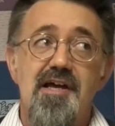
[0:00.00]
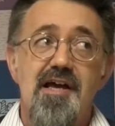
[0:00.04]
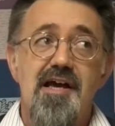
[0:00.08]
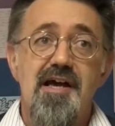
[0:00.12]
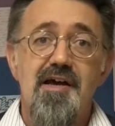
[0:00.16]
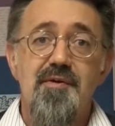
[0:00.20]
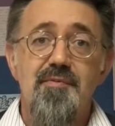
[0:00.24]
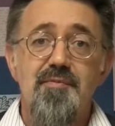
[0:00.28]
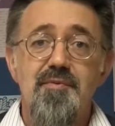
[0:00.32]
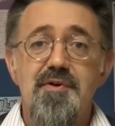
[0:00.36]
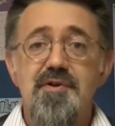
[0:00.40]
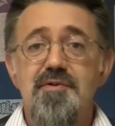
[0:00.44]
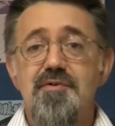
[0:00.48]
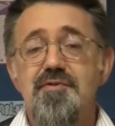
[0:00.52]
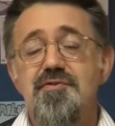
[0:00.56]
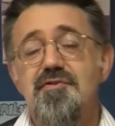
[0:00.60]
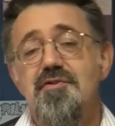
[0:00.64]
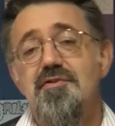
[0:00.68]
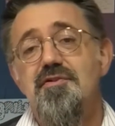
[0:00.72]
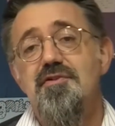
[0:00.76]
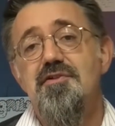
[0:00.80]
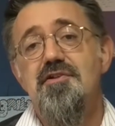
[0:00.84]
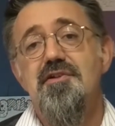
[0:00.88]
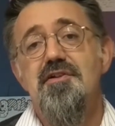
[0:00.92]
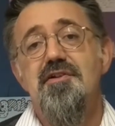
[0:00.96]
And we also
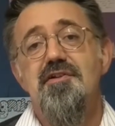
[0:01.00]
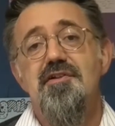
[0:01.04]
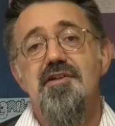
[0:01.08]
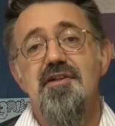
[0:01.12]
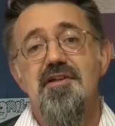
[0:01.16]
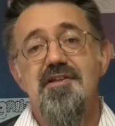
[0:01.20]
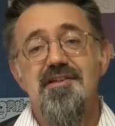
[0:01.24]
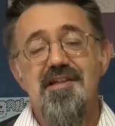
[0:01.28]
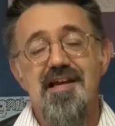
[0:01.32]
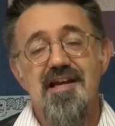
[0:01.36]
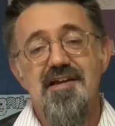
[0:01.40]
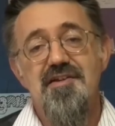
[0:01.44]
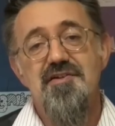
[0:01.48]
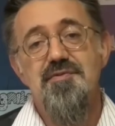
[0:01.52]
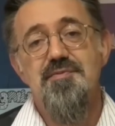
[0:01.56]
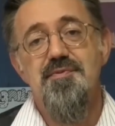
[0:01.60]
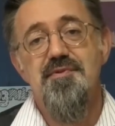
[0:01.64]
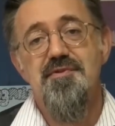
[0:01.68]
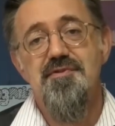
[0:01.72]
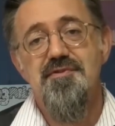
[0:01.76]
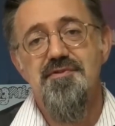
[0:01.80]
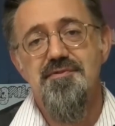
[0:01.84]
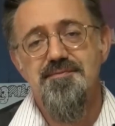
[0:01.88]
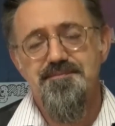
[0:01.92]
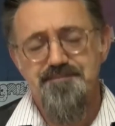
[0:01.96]
look at
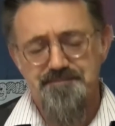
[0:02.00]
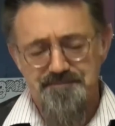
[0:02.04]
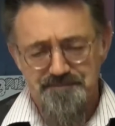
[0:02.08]
attachments.